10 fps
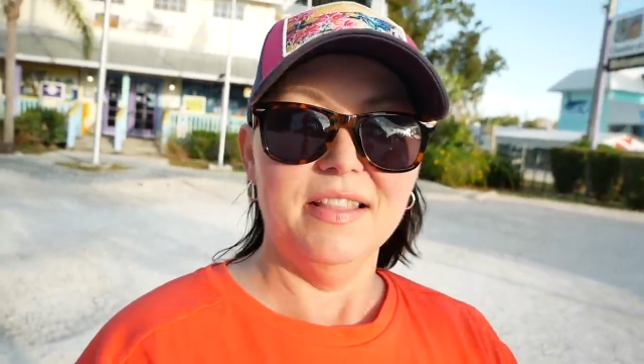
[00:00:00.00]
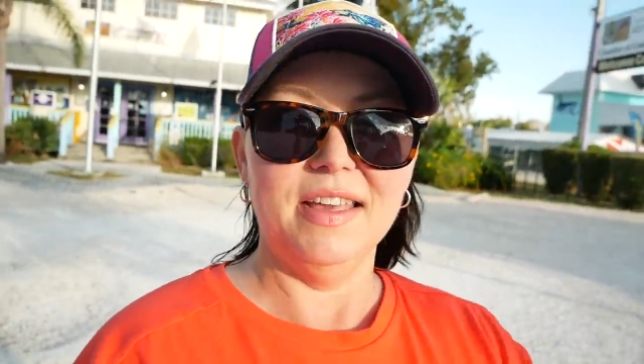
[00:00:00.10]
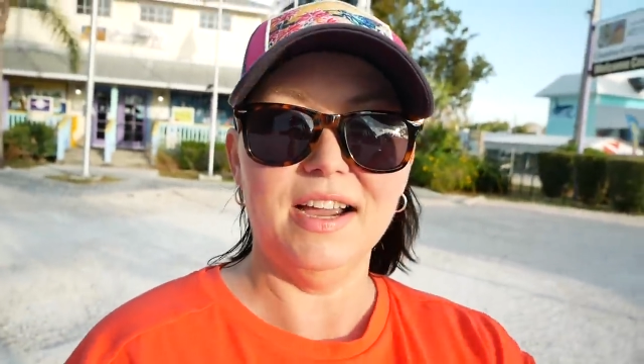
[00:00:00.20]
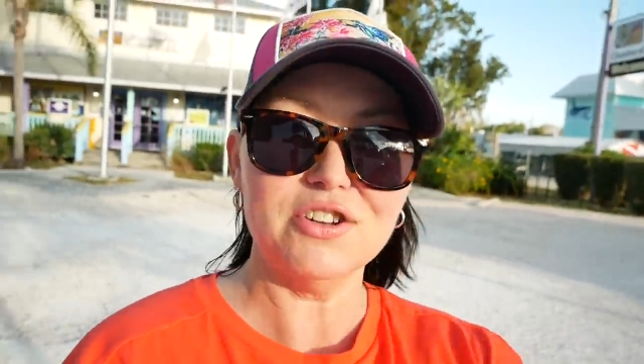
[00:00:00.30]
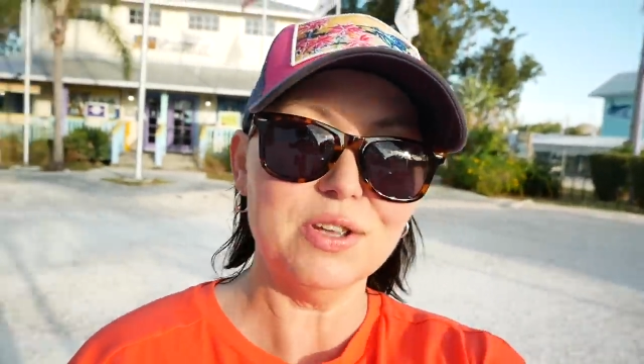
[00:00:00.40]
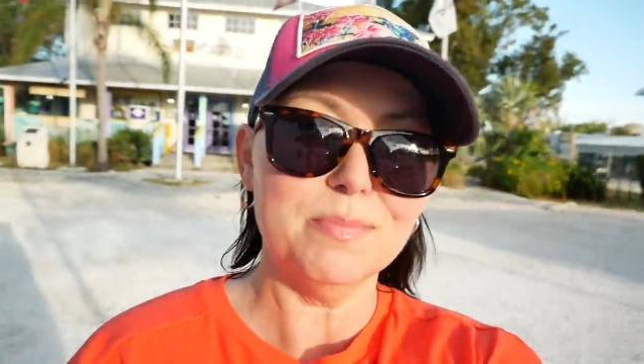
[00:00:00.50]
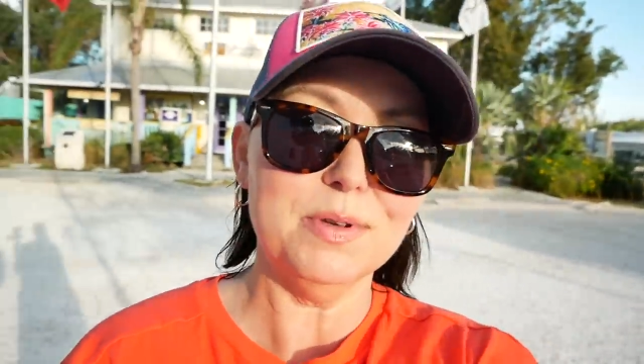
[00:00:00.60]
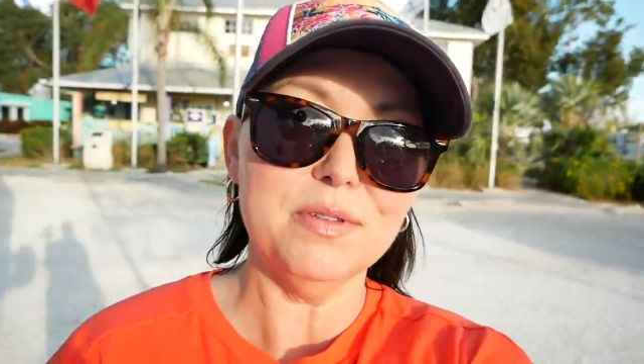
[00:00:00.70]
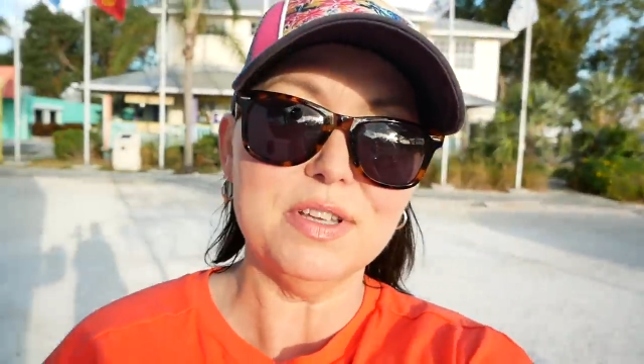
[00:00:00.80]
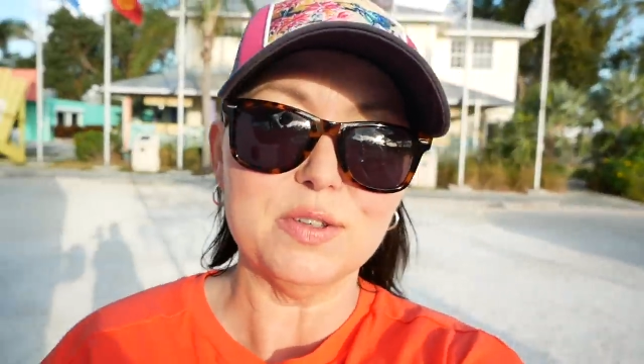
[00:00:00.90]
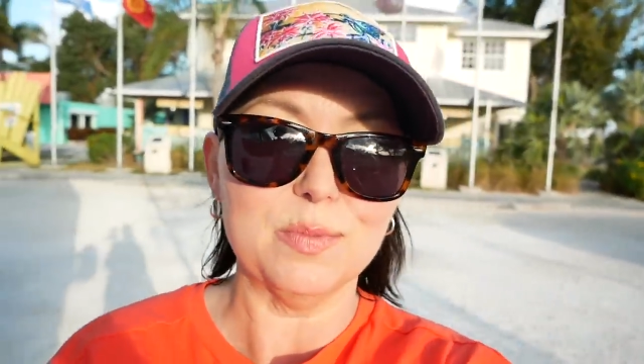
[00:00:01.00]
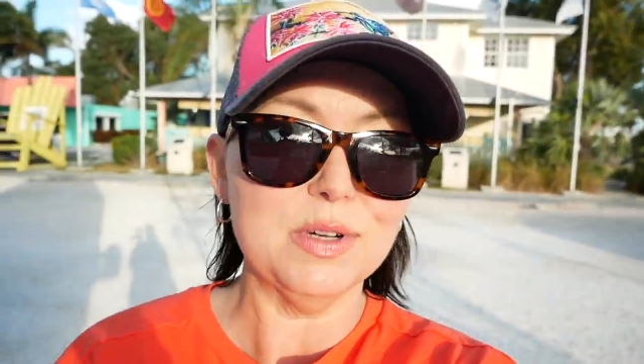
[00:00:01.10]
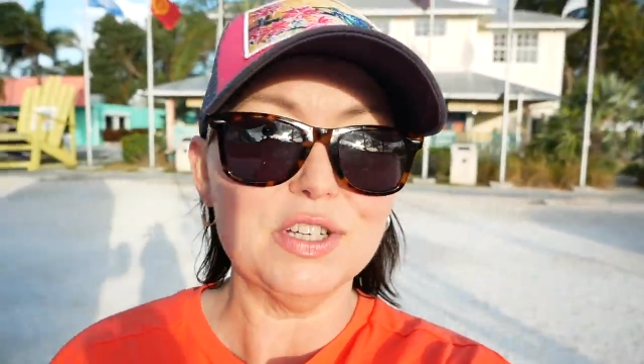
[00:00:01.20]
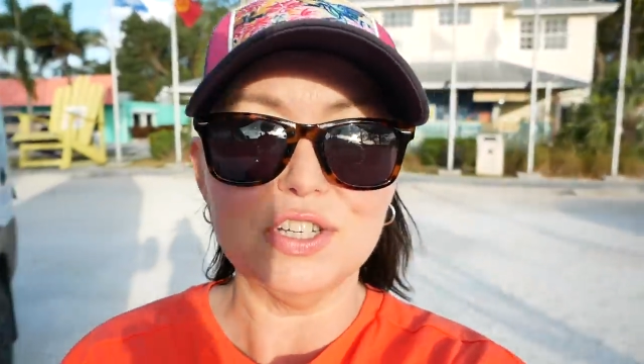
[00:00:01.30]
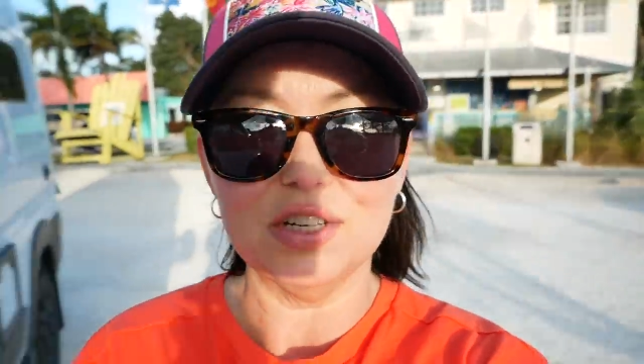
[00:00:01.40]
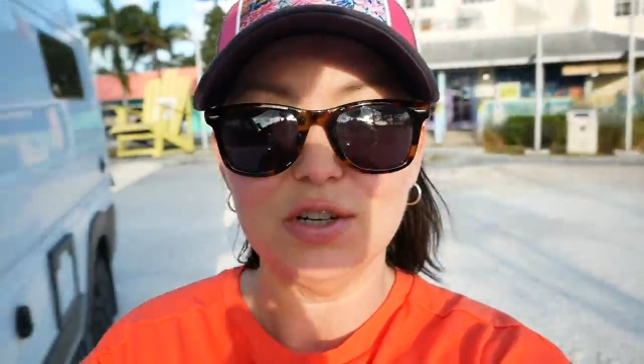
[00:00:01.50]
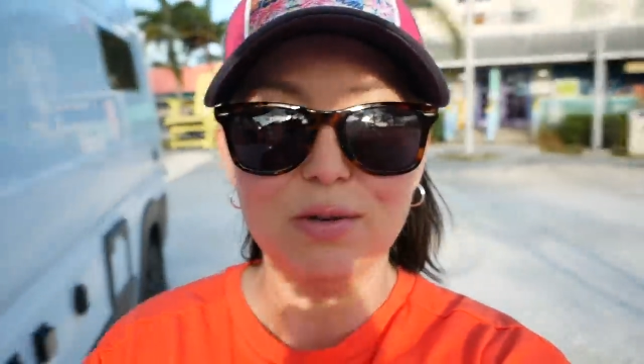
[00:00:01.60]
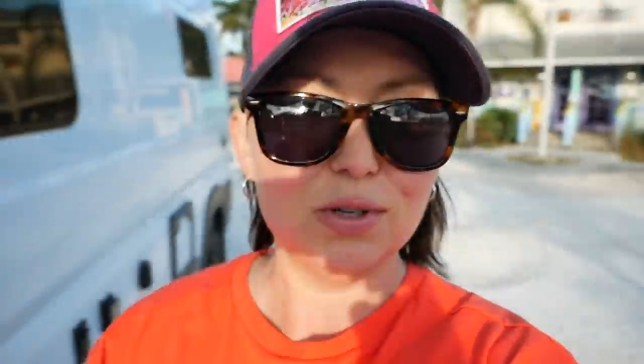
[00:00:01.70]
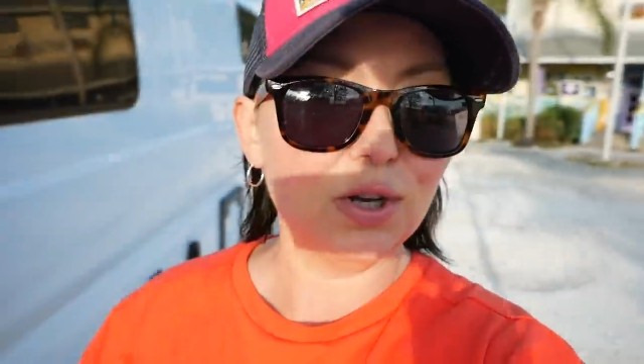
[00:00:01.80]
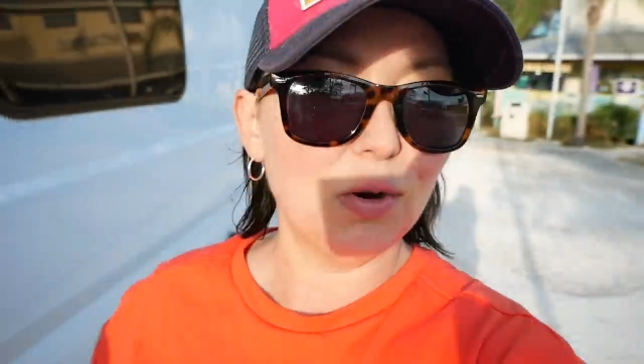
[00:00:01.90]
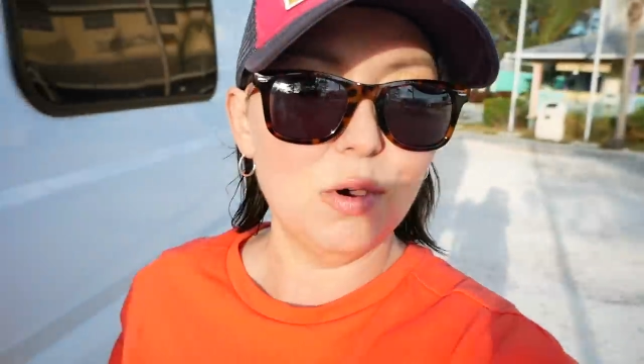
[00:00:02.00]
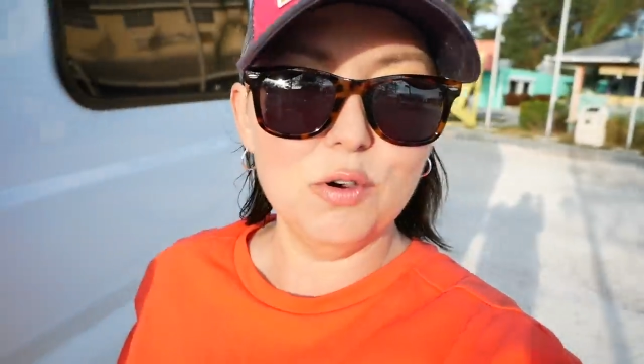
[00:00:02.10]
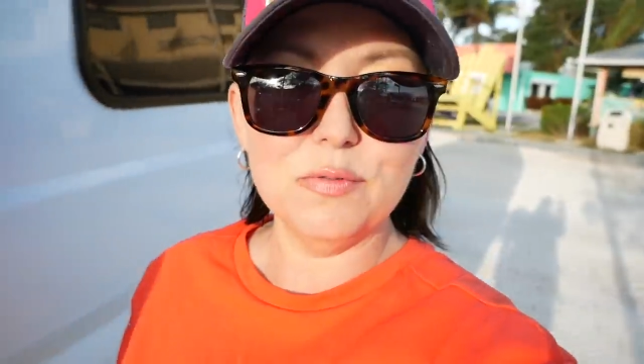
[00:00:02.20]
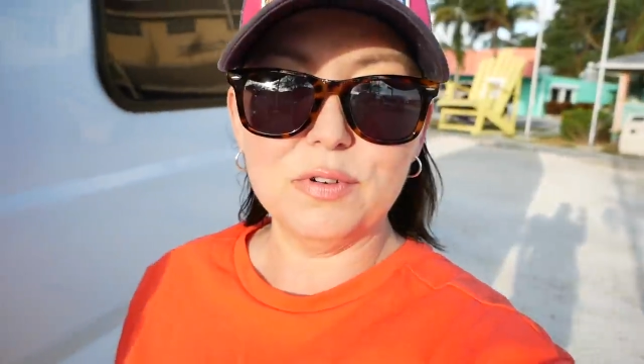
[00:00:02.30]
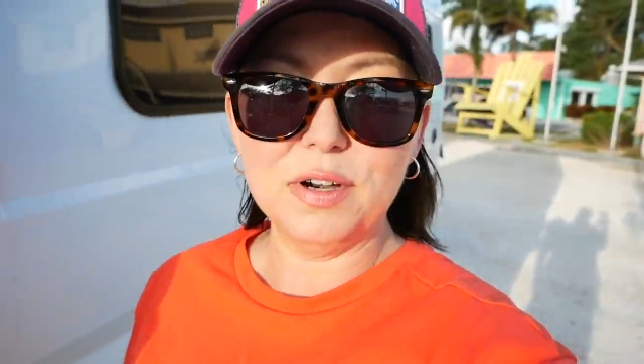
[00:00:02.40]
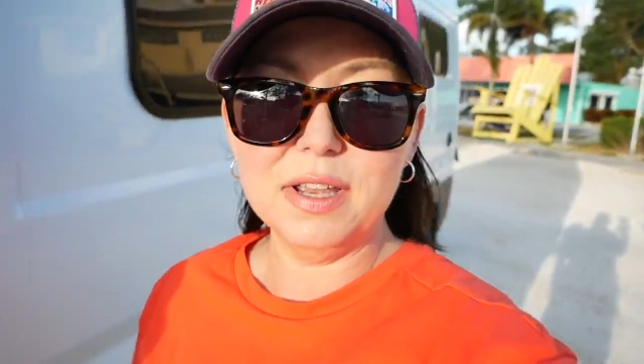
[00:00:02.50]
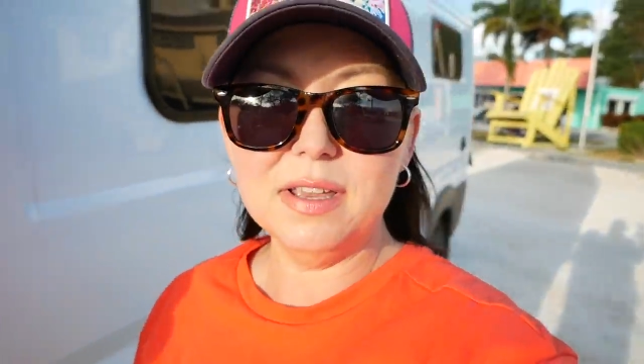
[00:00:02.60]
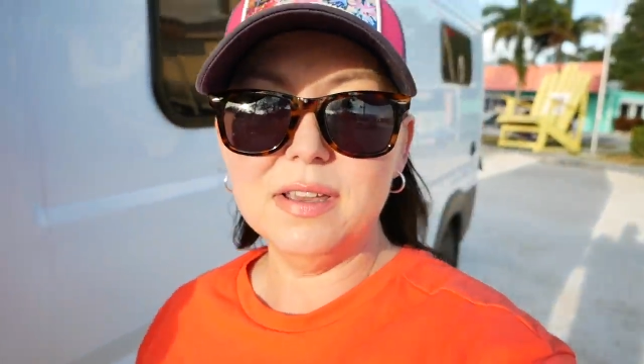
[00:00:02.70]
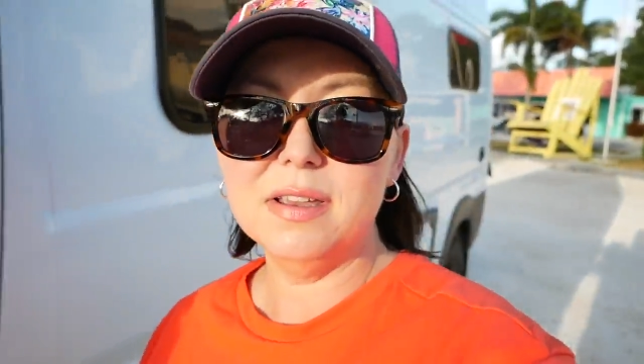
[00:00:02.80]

they actually build these bridges, you know, to go over it.